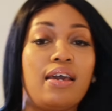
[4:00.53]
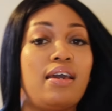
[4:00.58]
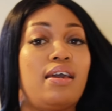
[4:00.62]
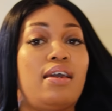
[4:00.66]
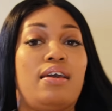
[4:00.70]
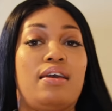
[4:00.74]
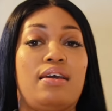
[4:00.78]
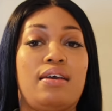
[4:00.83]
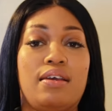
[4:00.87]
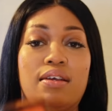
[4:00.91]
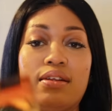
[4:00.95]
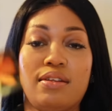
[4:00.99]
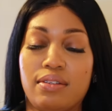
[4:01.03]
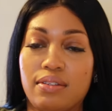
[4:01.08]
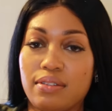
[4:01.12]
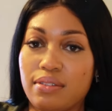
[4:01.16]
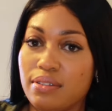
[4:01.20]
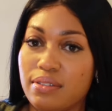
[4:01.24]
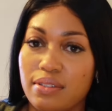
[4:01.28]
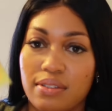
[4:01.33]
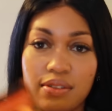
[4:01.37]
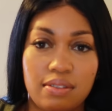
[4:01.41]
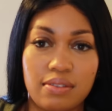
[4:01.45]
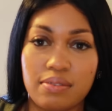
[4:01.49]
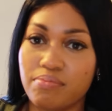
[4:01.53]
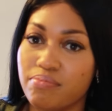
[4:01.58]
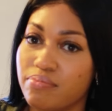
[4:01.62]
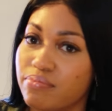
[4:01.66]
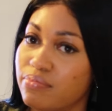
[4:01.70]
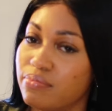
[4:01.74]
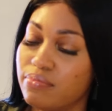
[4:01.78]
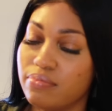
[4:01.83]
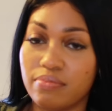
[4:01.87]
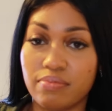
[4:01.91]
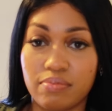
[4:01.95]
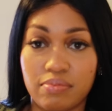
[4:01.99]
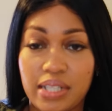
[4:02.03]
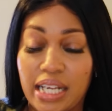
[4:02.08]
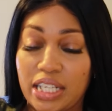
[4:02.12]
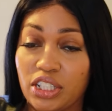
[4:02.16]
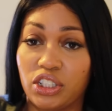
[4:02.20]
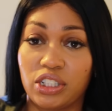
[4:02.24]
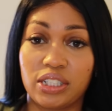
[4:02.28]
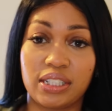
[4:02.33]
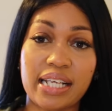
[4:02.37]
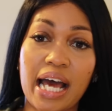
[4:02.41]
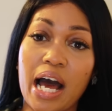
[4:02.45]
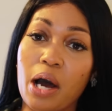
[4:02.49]
and
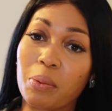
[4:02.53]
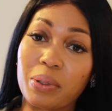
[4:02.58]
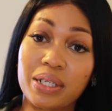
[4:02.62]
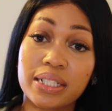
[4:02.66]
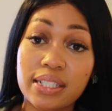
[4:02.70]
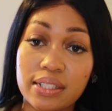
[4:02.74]
that's just how it